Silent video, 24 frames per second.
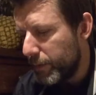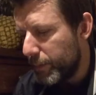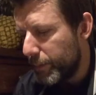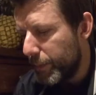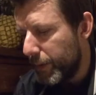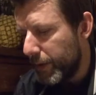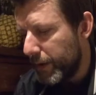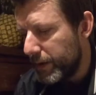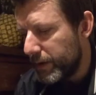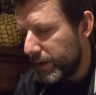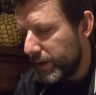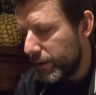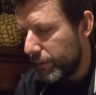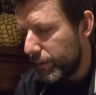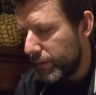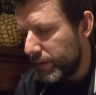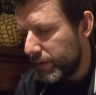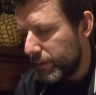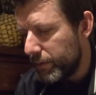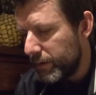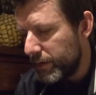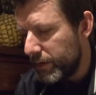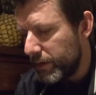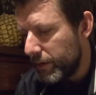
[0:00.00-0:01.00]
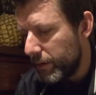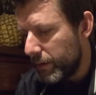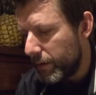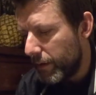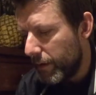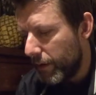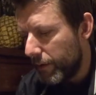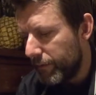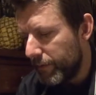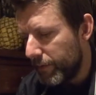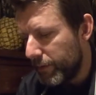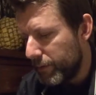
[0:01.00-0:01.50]
pissed. I
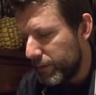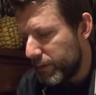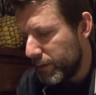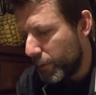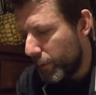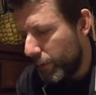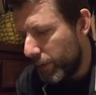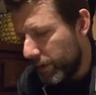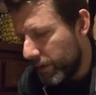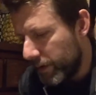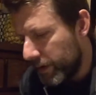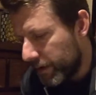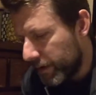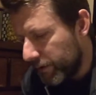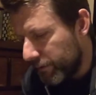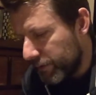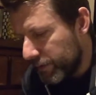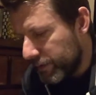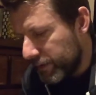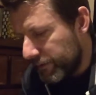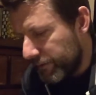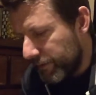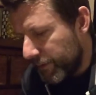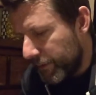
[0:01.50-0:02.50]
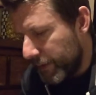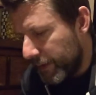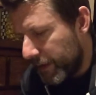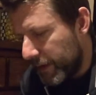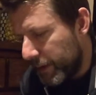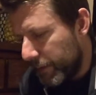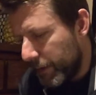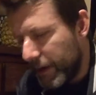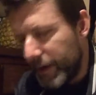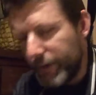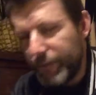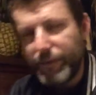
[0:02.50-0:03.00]
think he was a worker or something. But
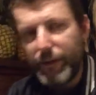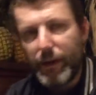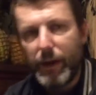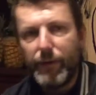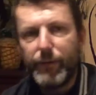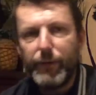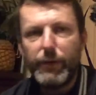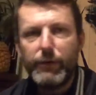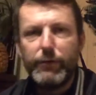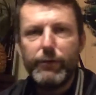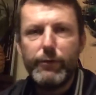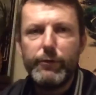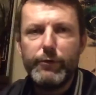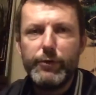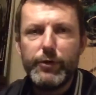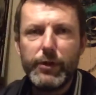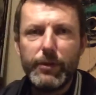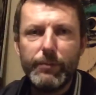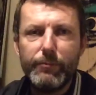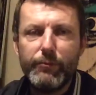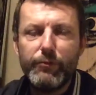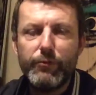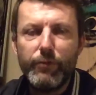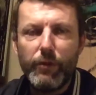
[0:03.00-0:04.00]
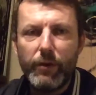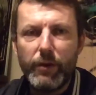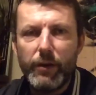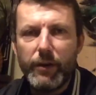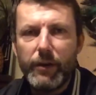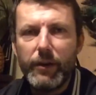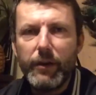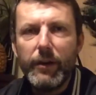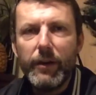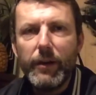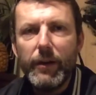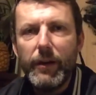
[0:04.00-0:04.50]
anyway, he fell off a cruise ship
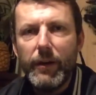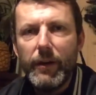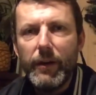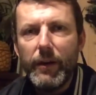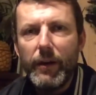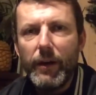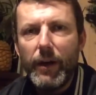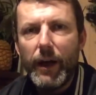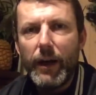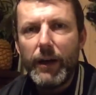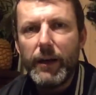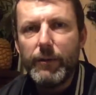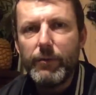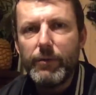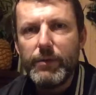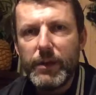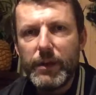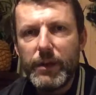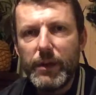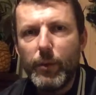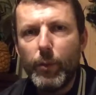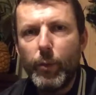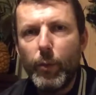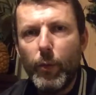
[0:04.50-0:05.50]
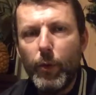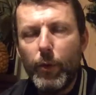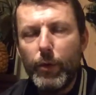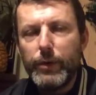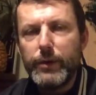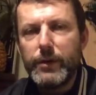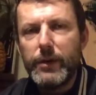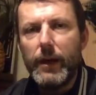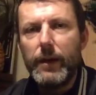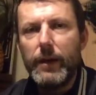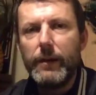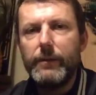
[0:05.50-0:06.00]
drunk, and he was in the
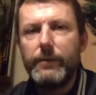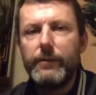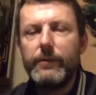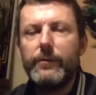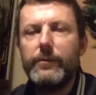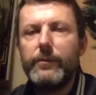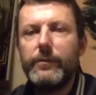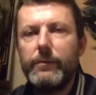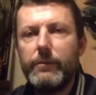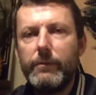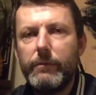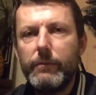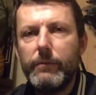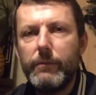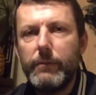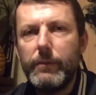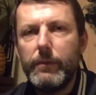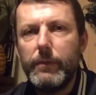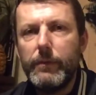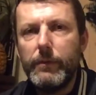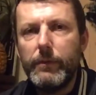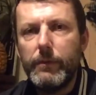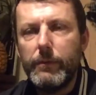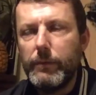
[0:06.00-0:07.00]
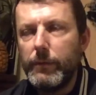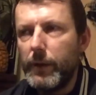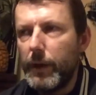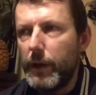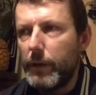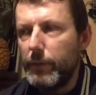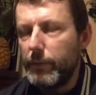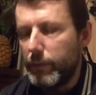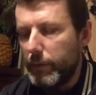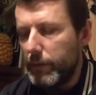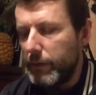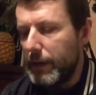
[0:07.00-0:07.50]
water.
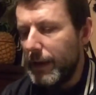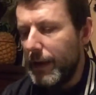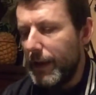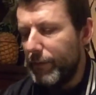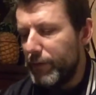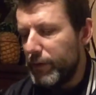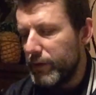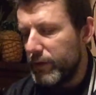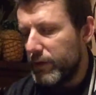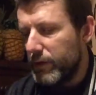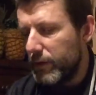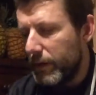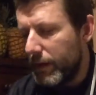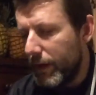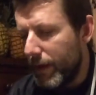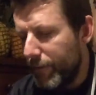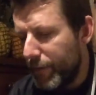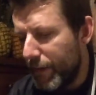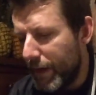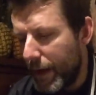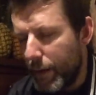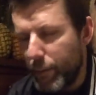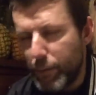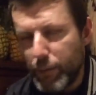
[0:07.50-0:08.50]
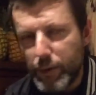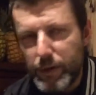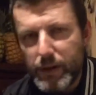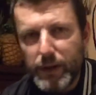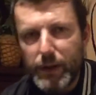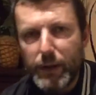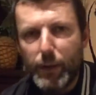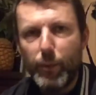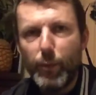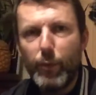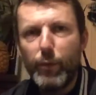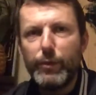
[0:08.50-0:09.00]
11 hours in
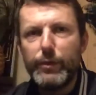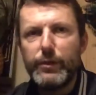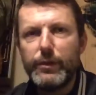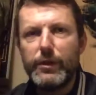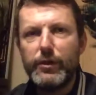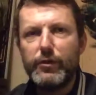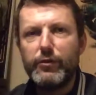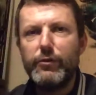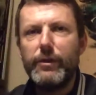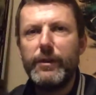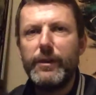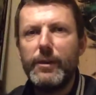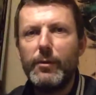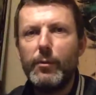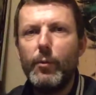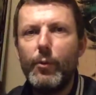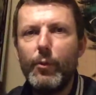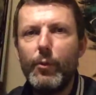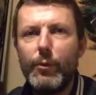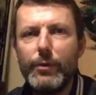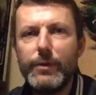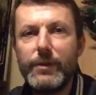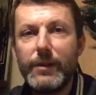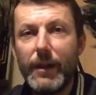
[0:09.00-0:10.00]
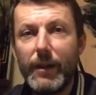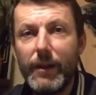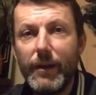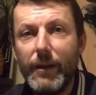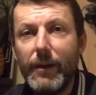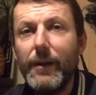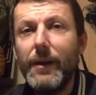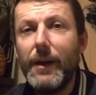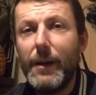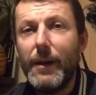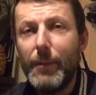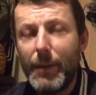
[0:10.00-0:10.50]
the water, treading water.
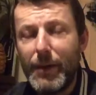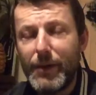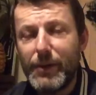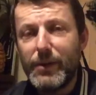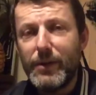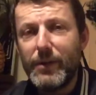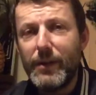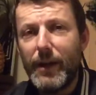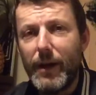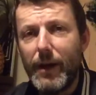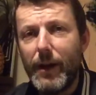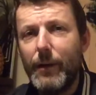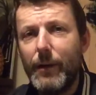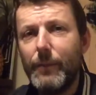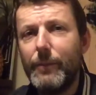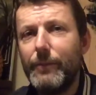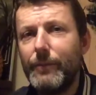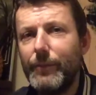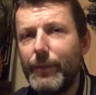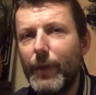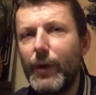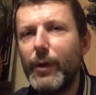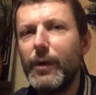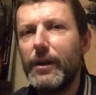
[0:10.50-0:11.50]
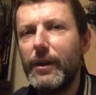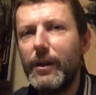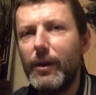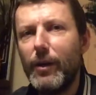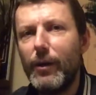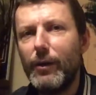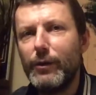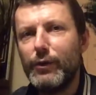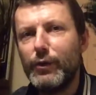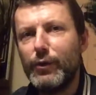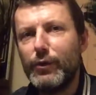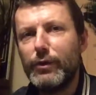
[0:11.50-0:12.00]
Imagine that.
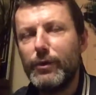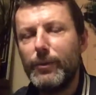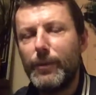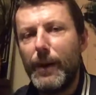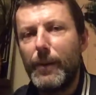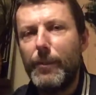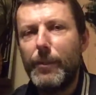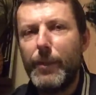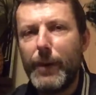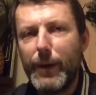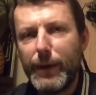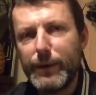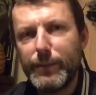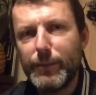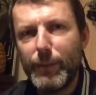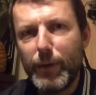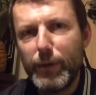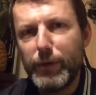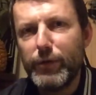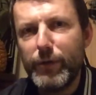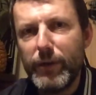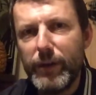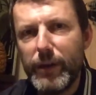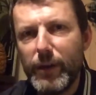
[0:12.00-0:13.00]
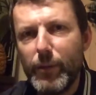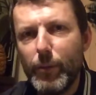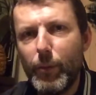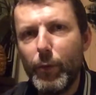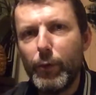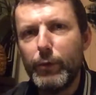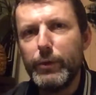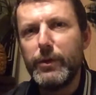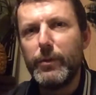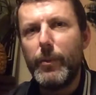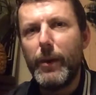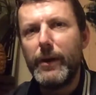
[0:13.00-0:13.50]
I just about passed my treading
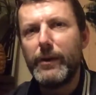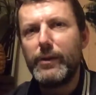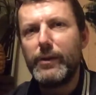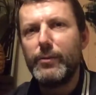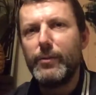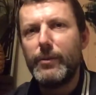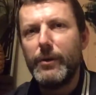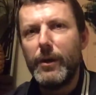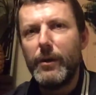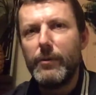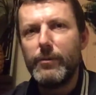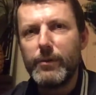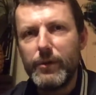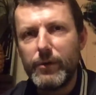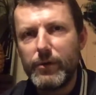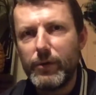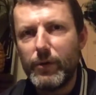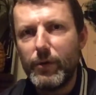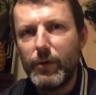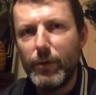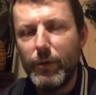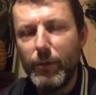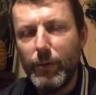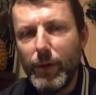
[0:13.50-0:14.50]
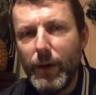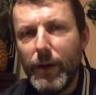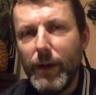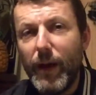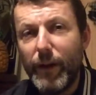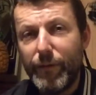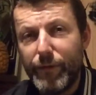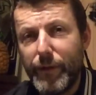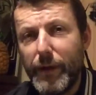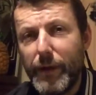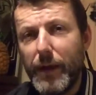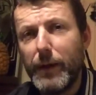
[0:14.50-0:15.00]
water badge when I was at school.
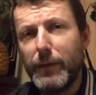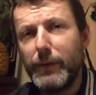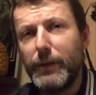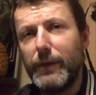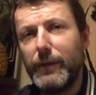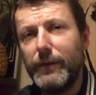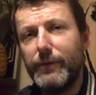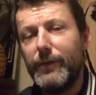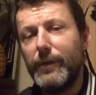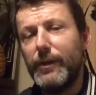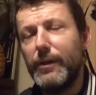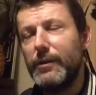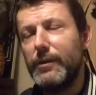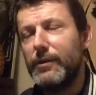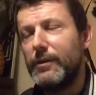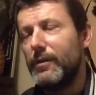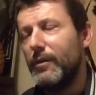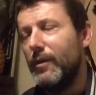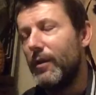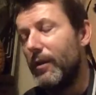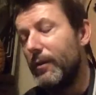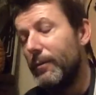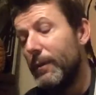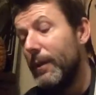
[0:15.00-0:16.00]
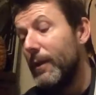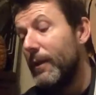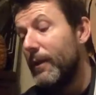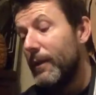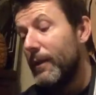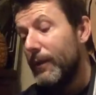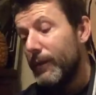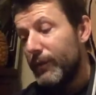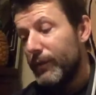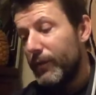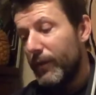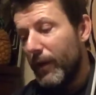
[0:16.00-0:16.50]
I failed it the first time,
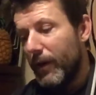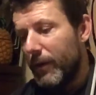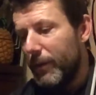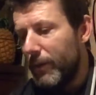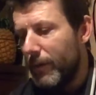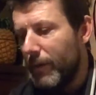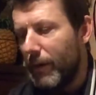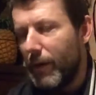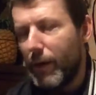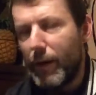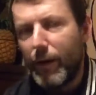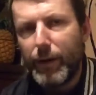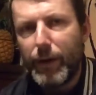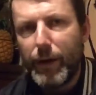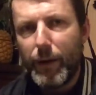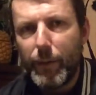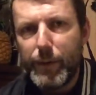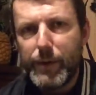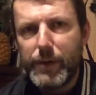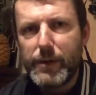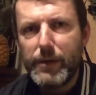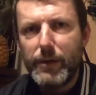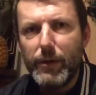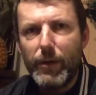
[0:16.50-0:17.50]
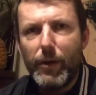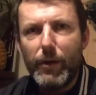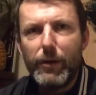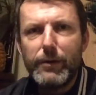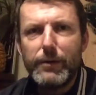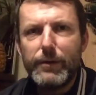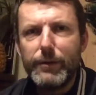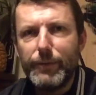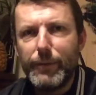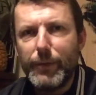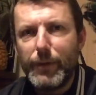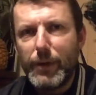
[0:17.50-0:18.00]
so I know what it's like
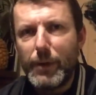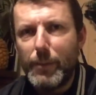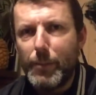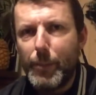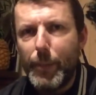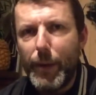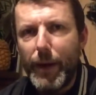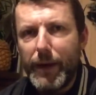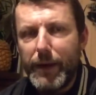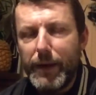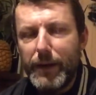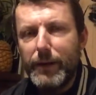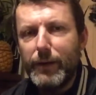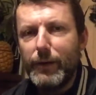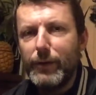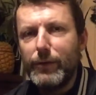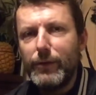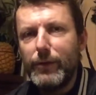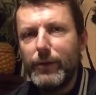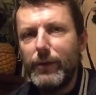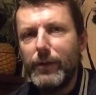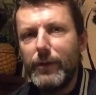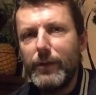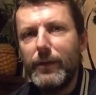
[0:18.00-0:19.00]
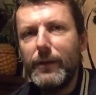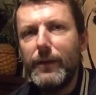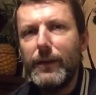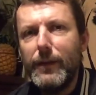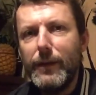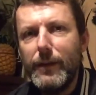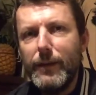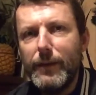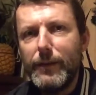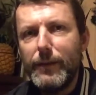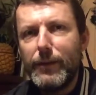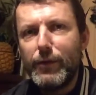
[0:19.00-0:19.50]
to fucking panic under
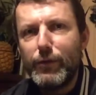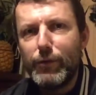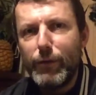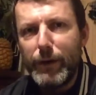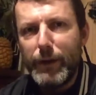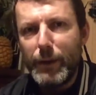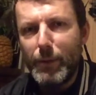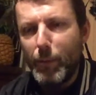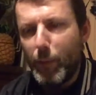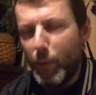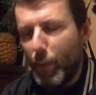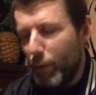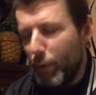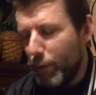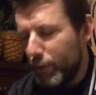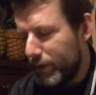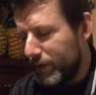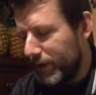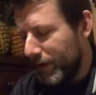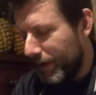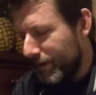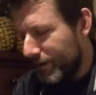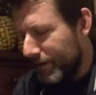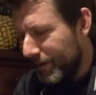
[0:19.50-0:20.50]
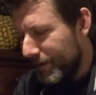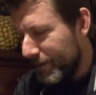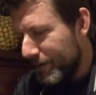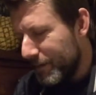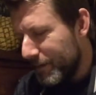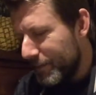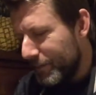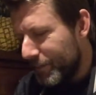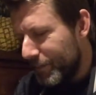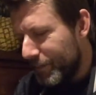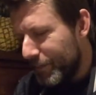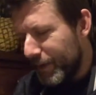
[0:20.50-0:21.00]
treading water.
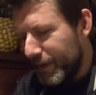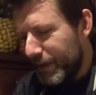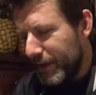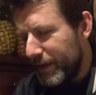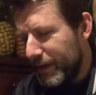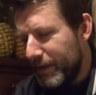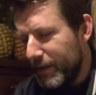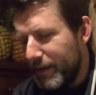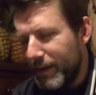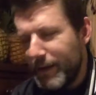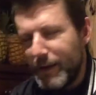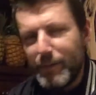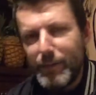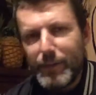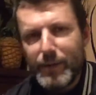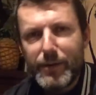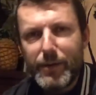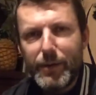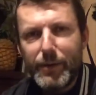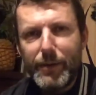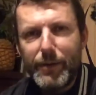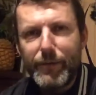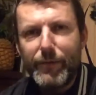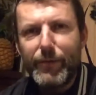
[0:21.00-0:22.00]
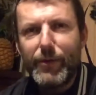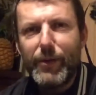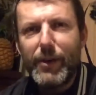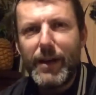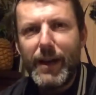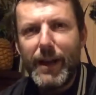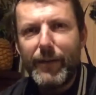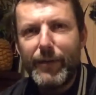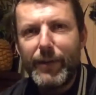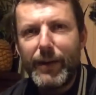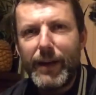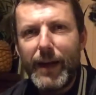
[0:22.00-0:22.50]
But he was doing it for
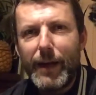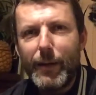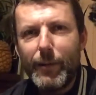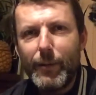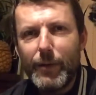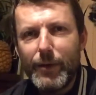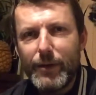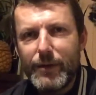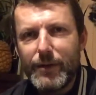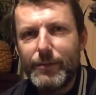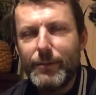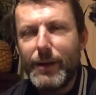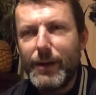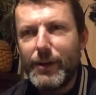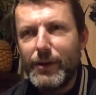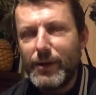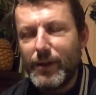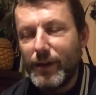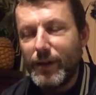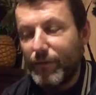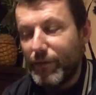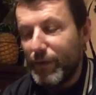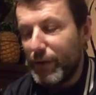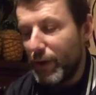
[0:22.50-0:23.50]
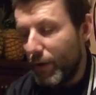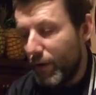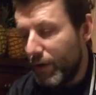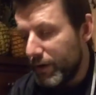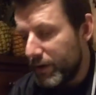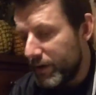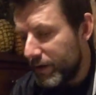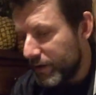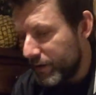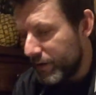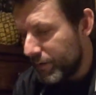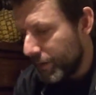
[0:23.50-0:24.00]
11 hours. Imagine
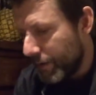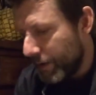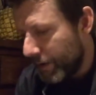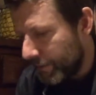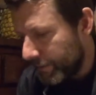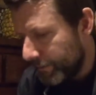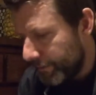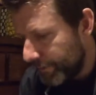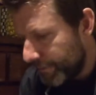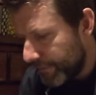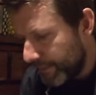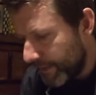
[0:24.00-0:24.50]
overnight as well.